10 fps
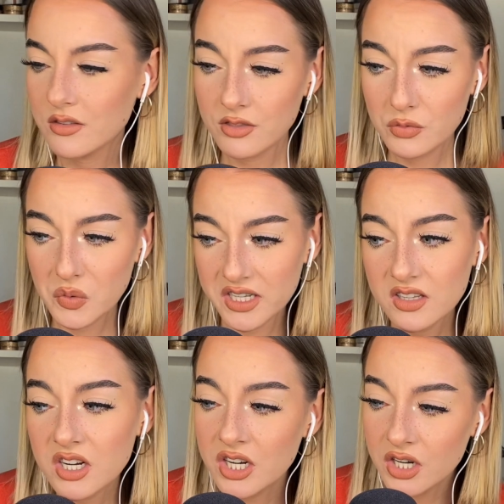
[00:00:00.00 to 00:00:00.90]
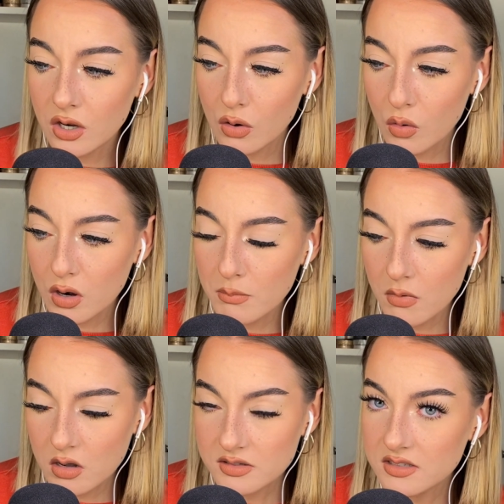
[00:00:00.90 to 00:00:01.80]
Thriller or
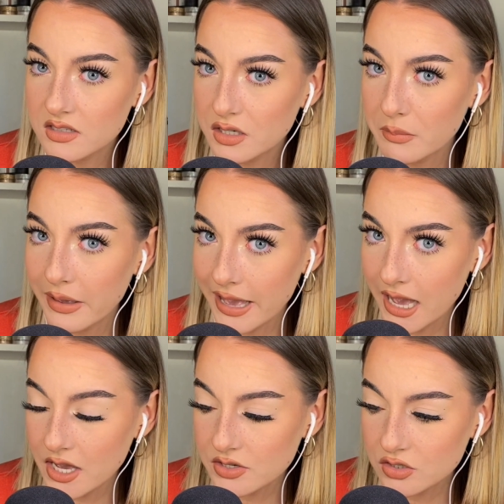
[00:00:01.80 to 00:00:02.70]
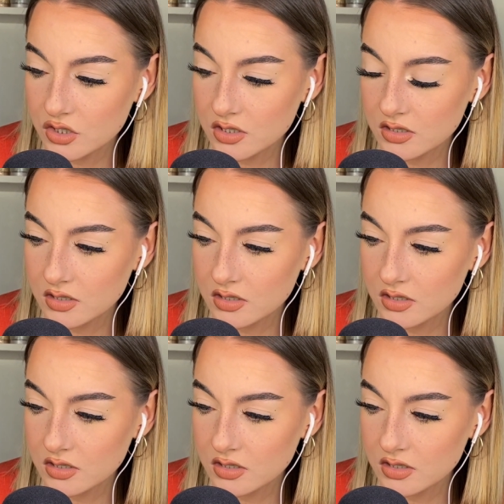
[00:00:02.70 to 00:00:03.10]
monster mash.